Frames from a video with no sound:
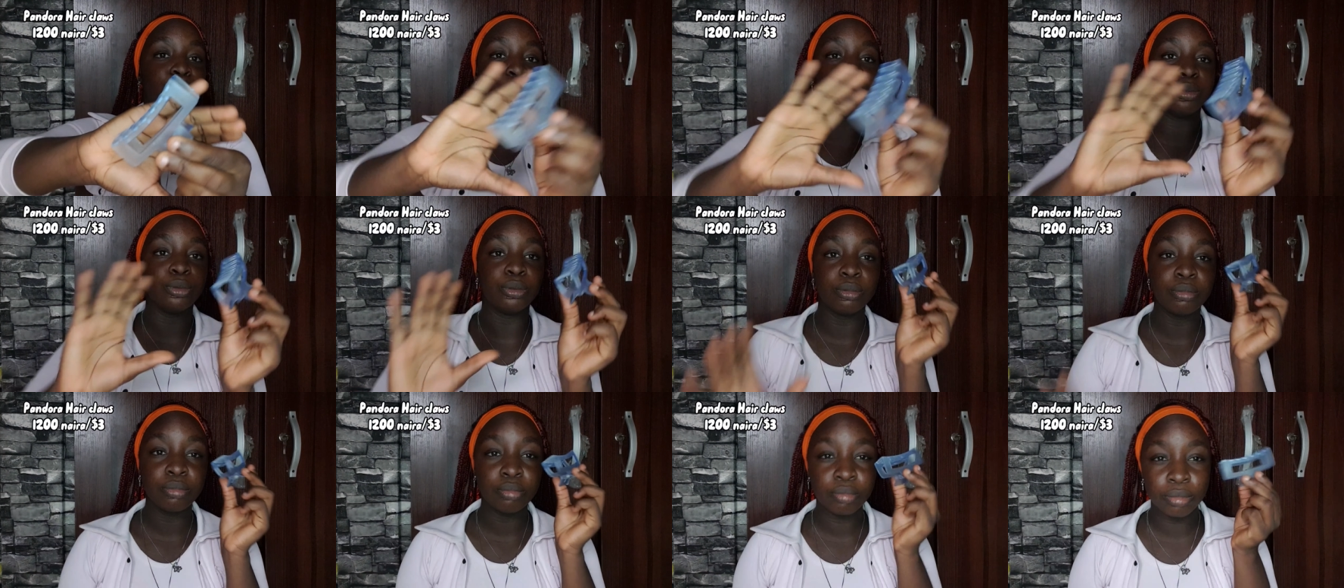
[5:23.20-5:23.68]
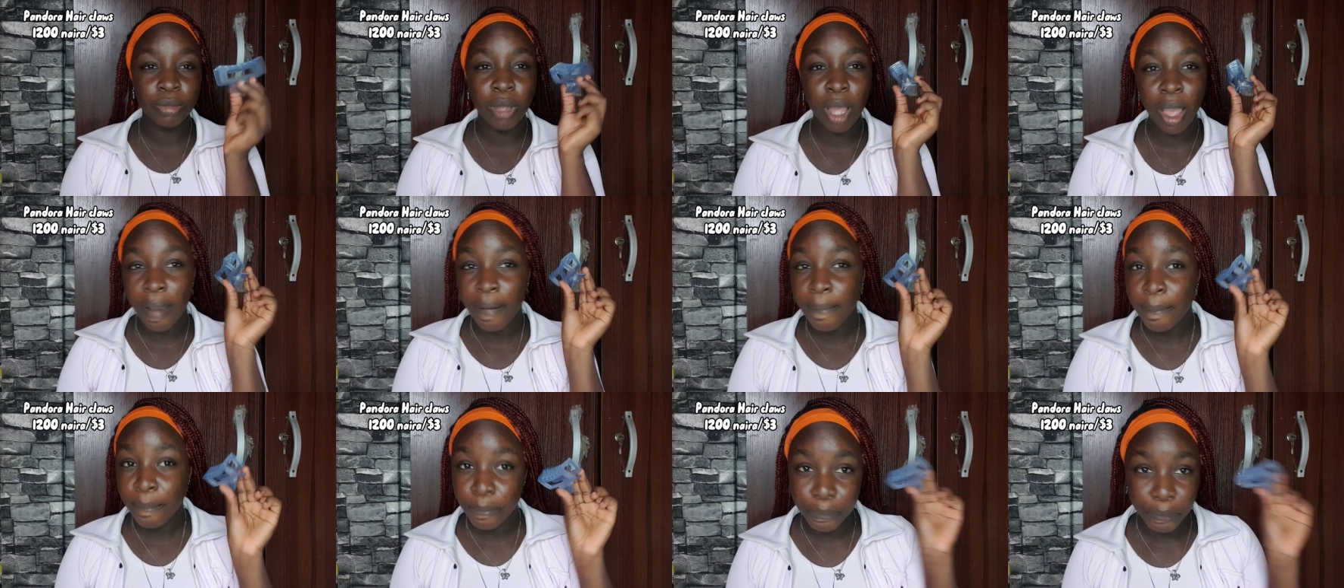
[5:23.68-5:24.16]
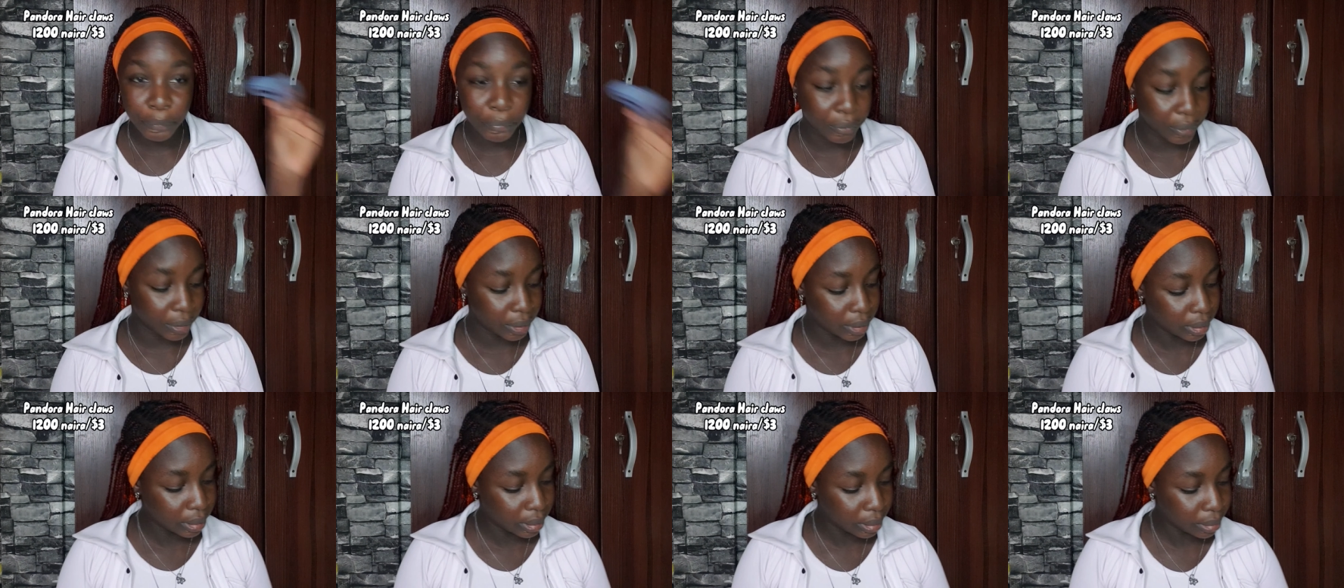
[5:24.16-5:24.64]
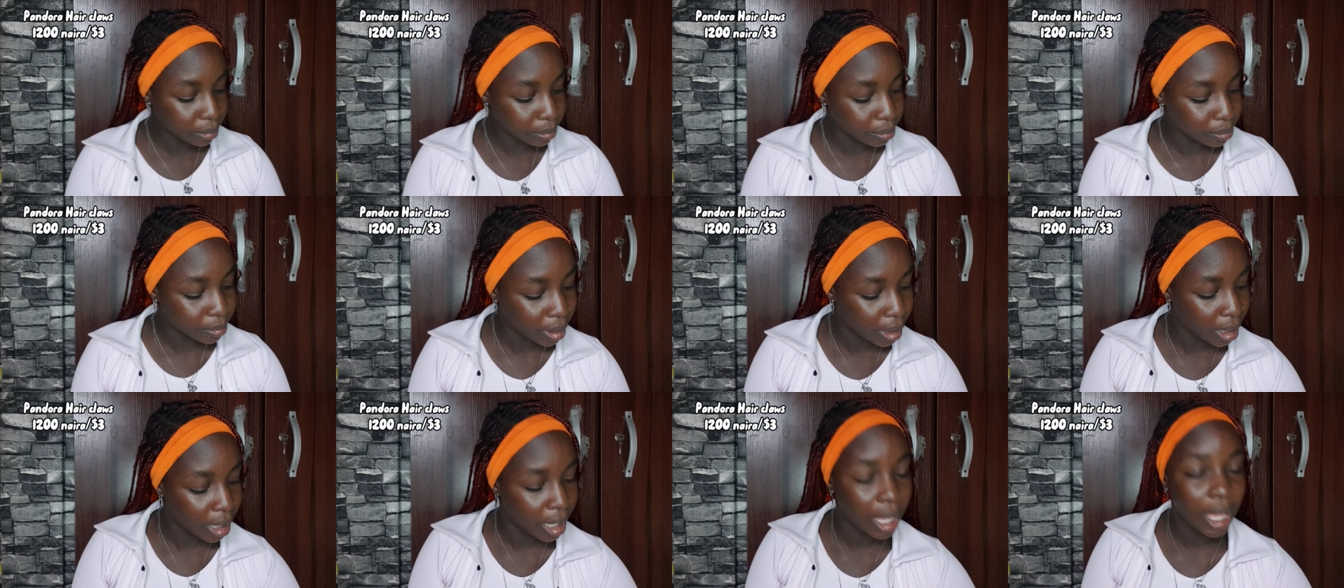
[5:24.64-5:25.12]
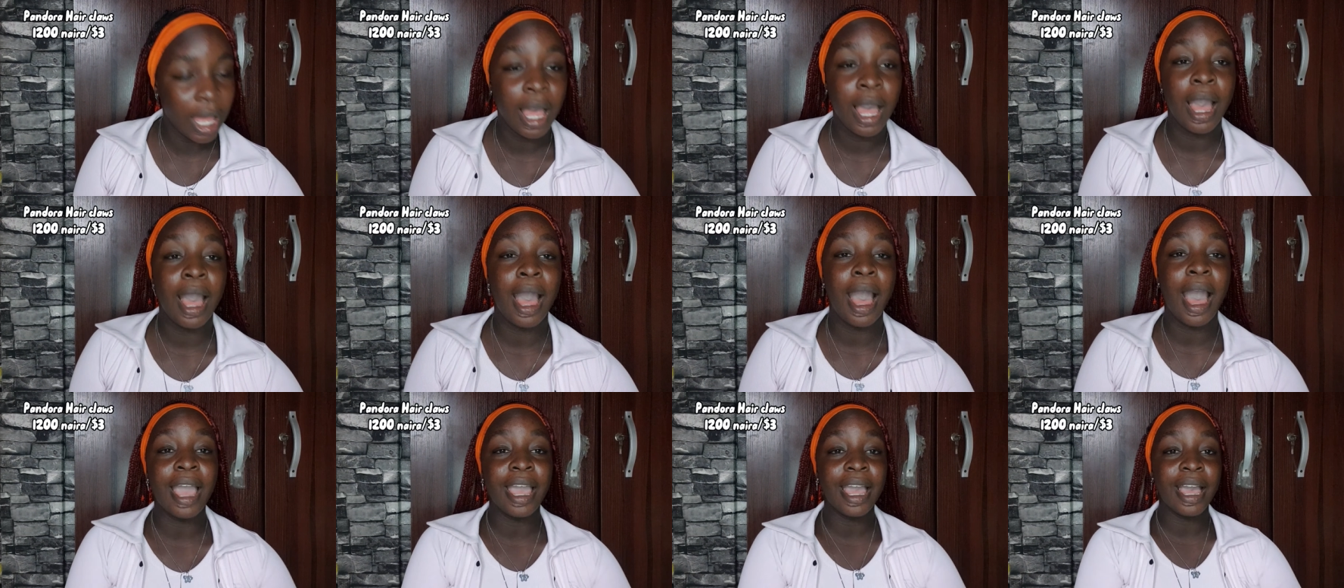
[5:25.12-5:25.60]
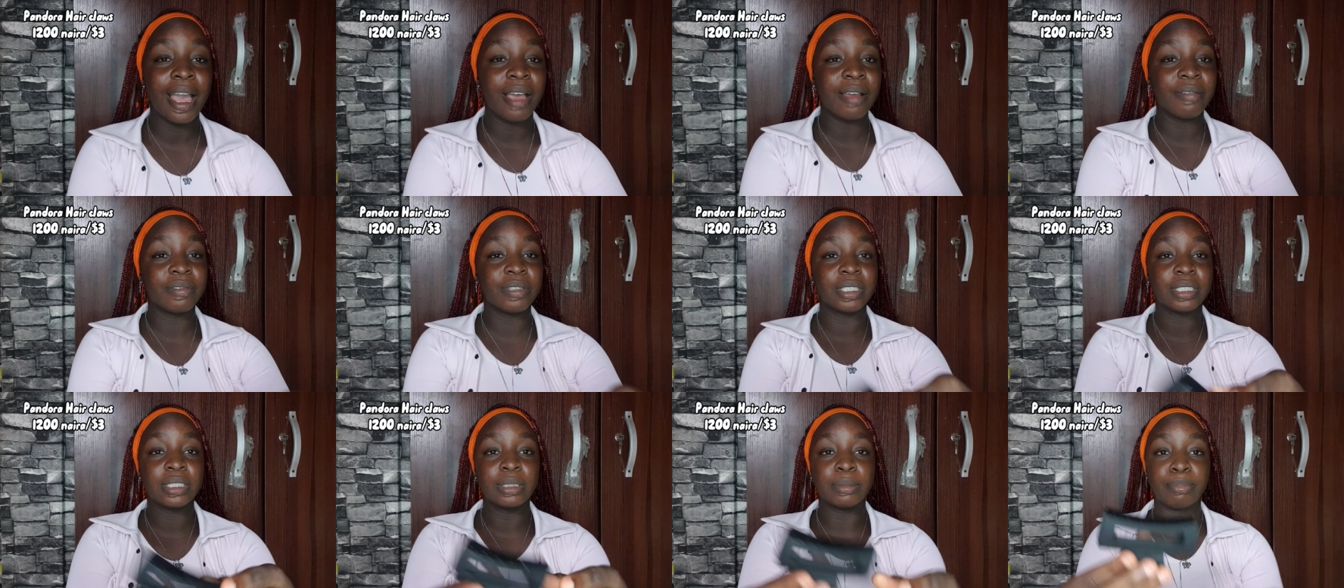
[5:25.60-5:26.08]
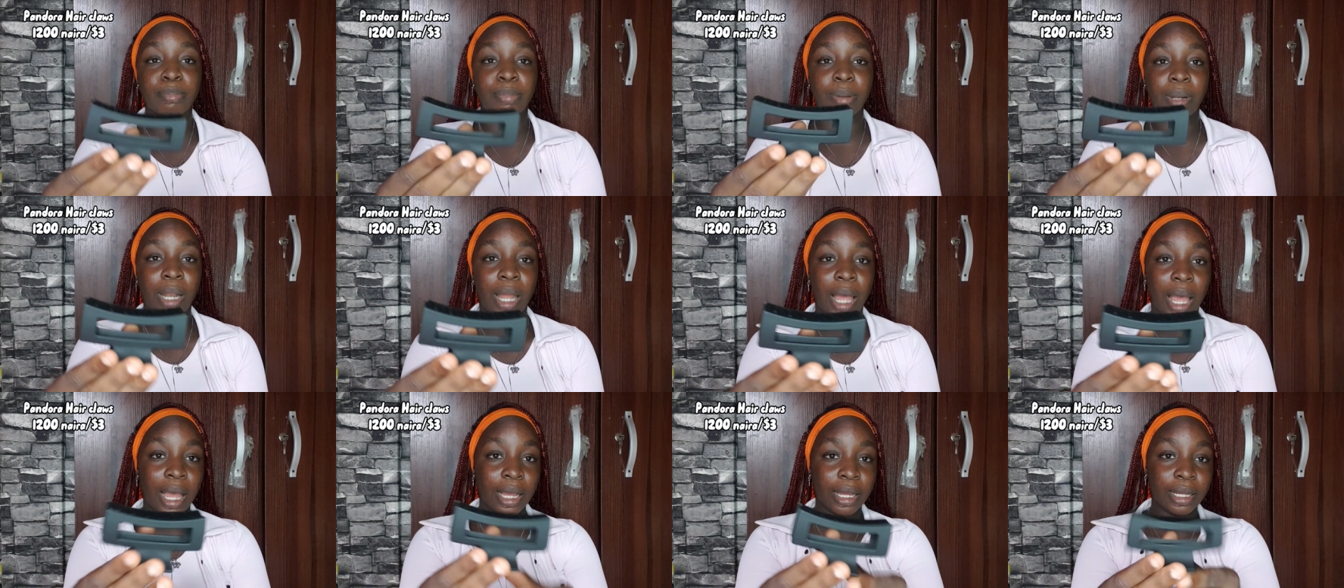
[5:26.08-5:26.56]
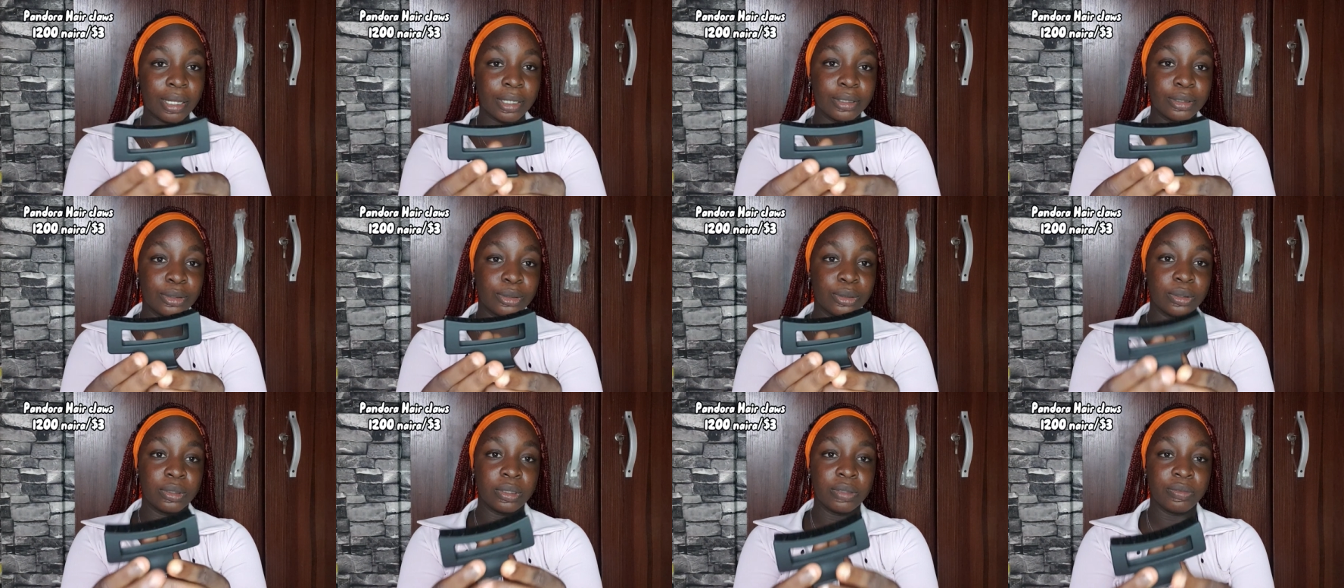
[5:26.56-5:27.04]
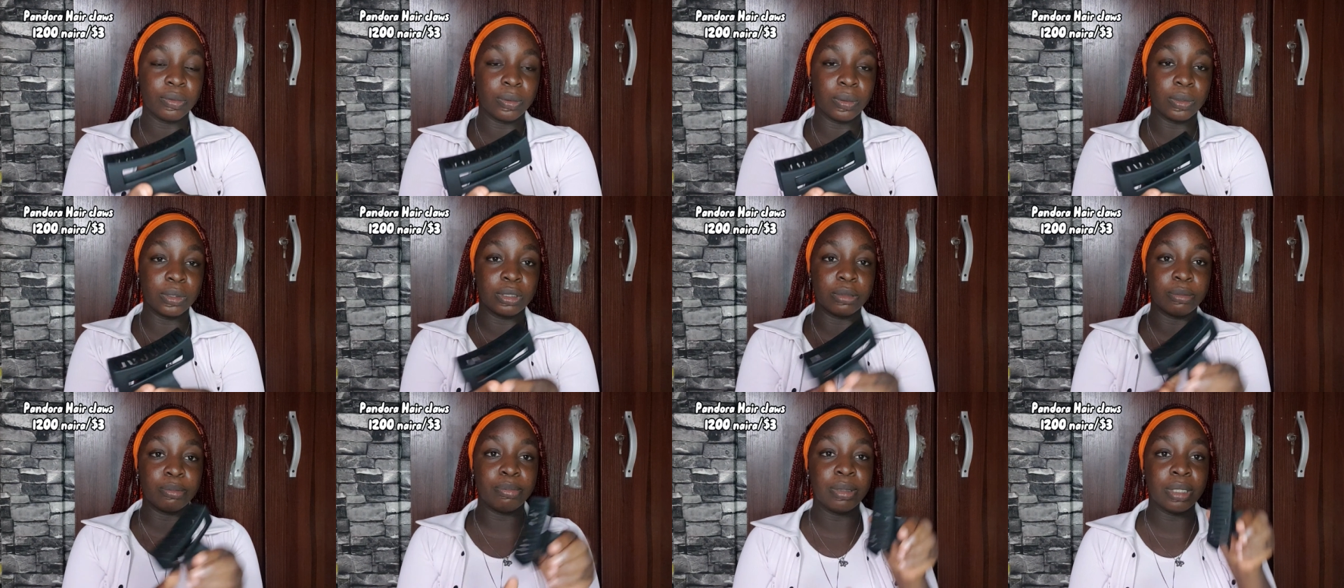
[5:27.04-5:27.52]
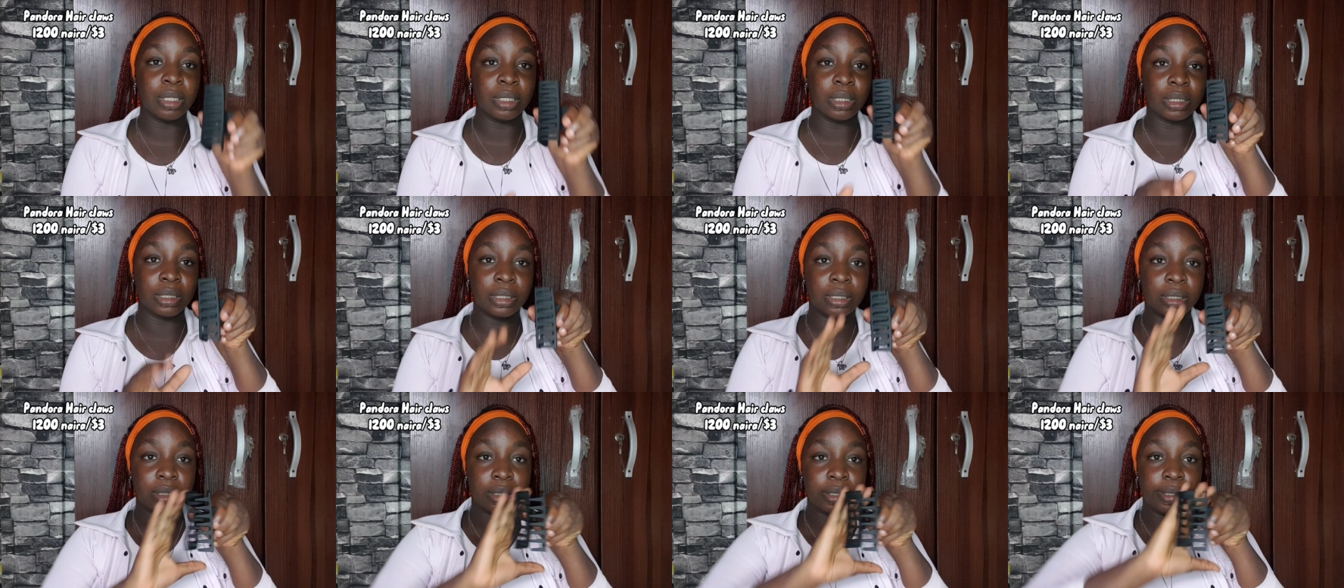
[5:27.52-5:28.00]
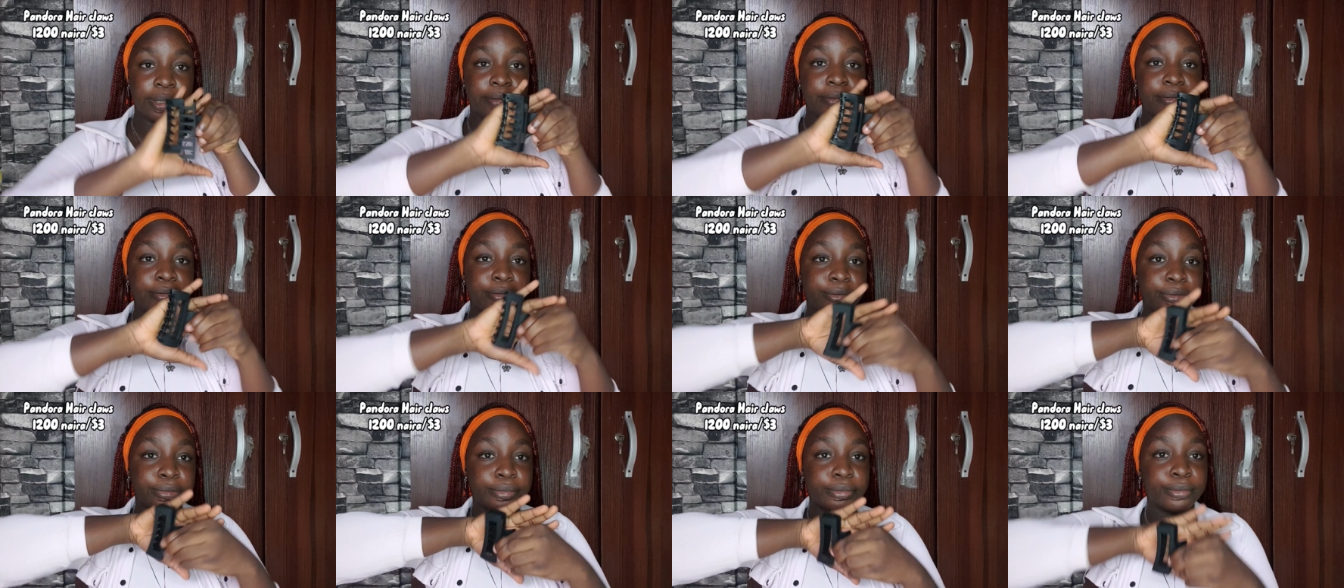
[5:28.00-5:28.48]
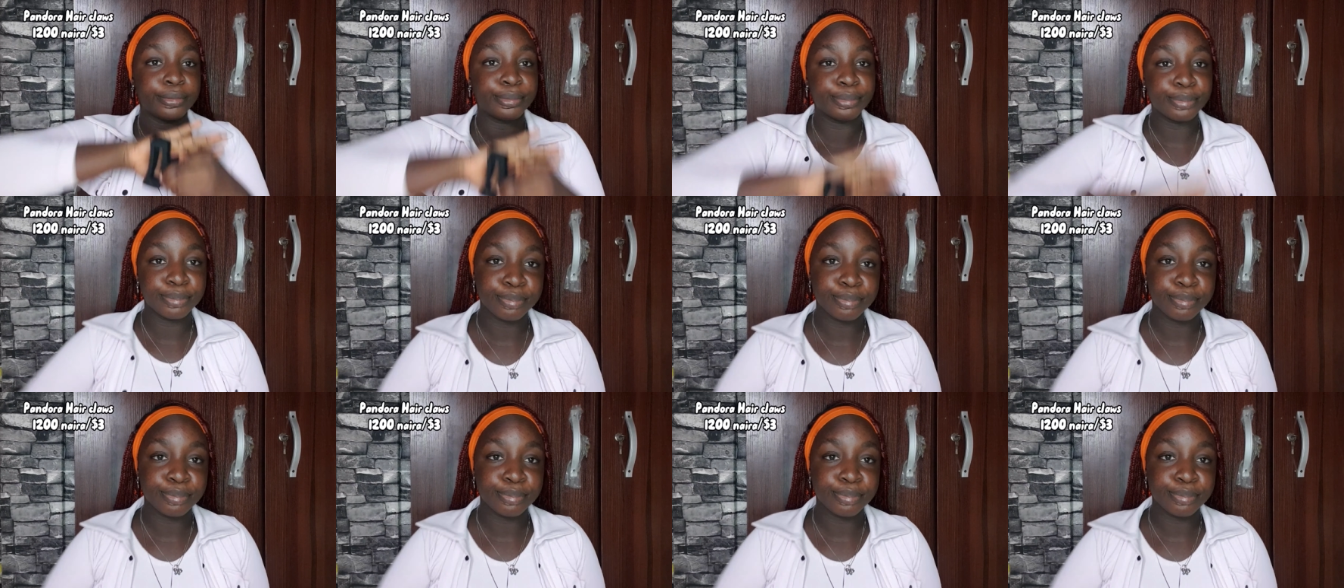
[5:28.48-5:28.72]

blue pretty i have this black so if you want to play it safe